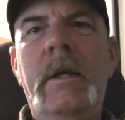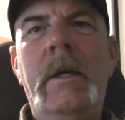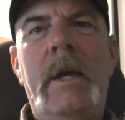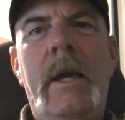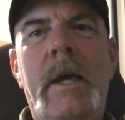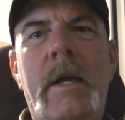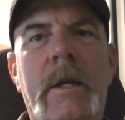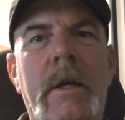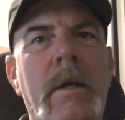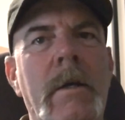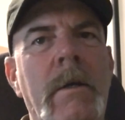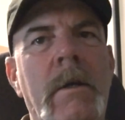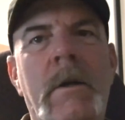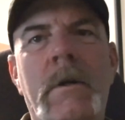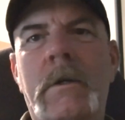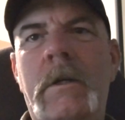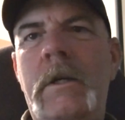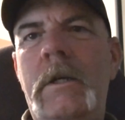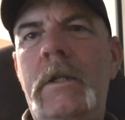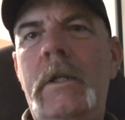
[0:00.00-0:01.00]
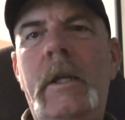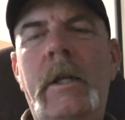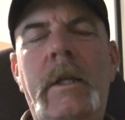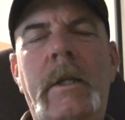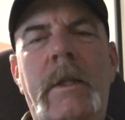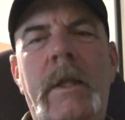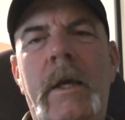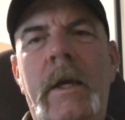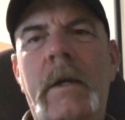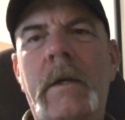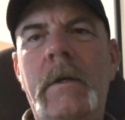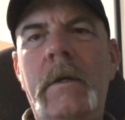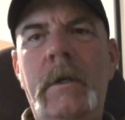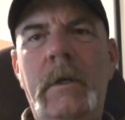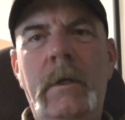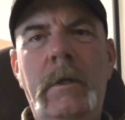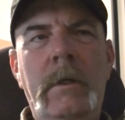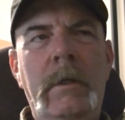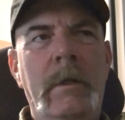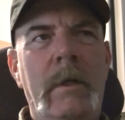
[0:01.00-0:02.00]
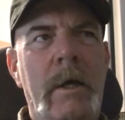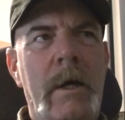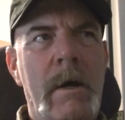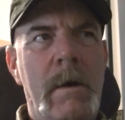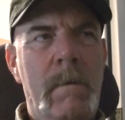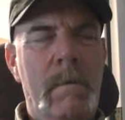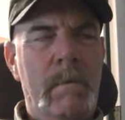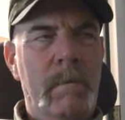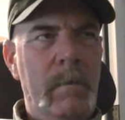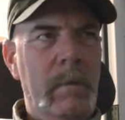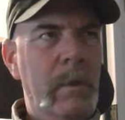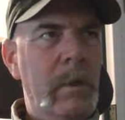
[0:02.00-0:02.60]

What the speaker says: handgun, long gun, anything, um,